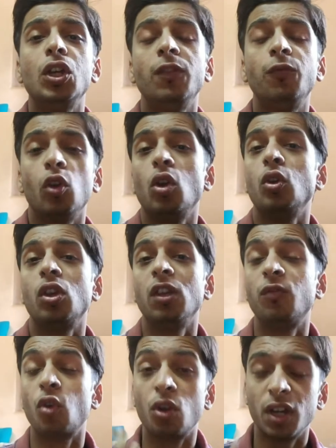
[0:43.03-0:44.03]
if you are
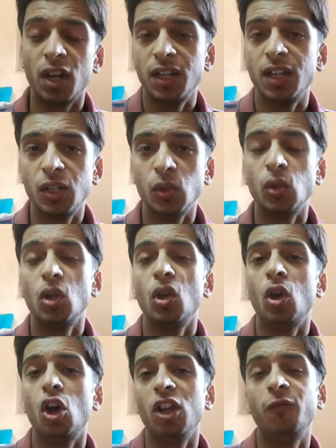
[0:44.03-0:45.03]
looking for gratitude,
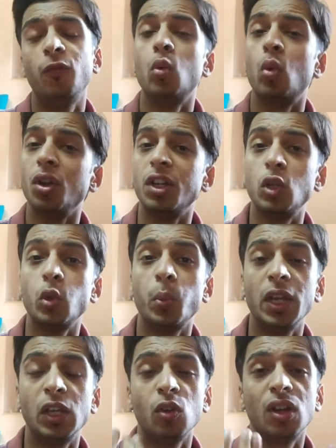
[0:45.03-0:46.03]
or if you wanted to
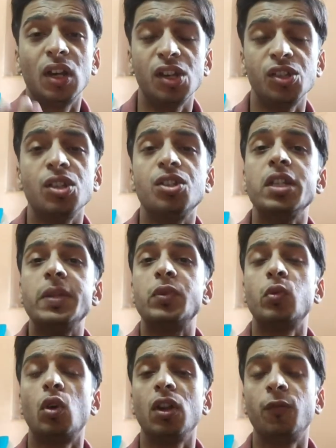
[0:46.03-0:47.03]
make your
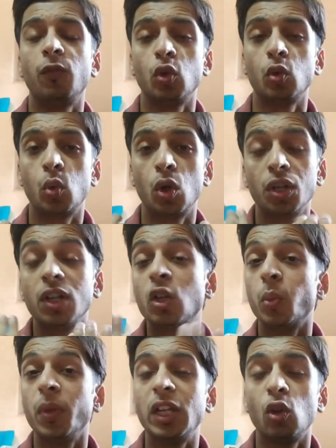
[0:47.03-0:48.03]
relationships, or if you wanted
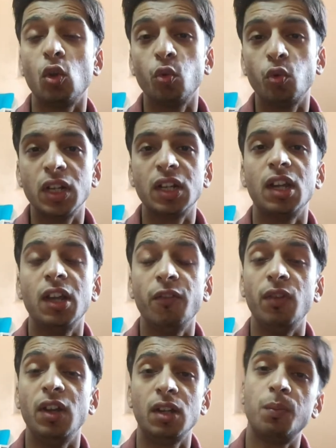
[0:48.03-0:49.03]
to make your work
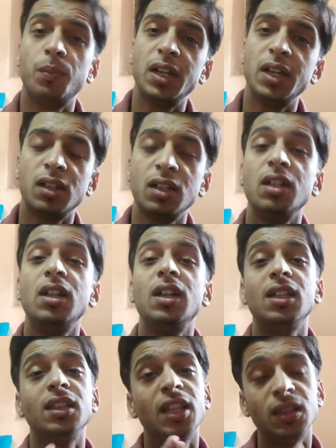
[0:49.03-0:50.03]
life little better,
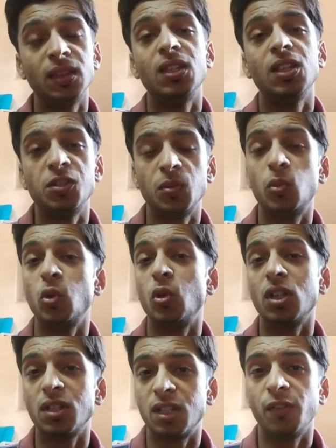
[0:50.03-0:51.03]
then this
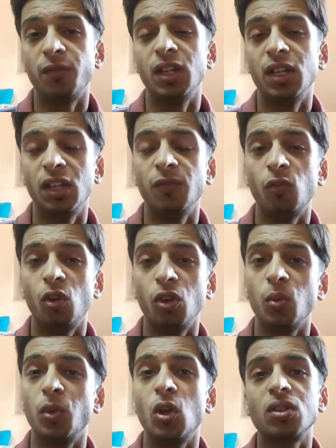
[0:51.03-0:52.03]
book is definitely for
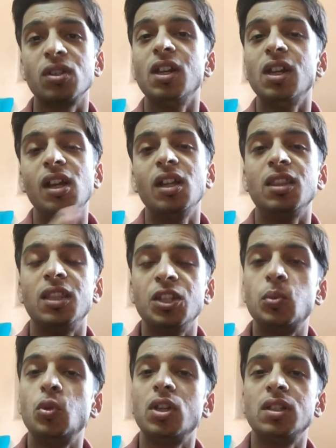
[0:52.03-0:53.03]
you, because
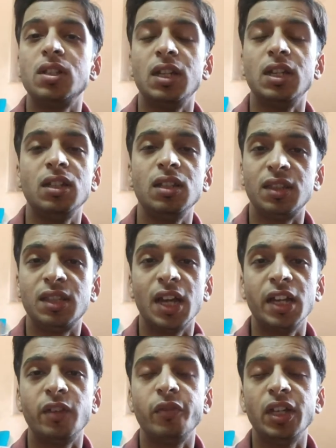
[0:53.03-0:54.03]
this book is written
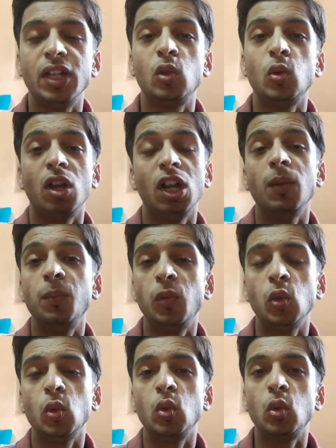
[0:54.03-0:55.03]
that way to help
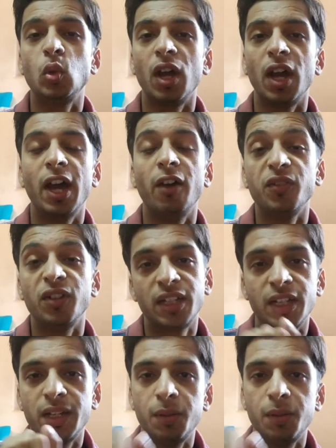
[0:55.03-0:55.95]
you to have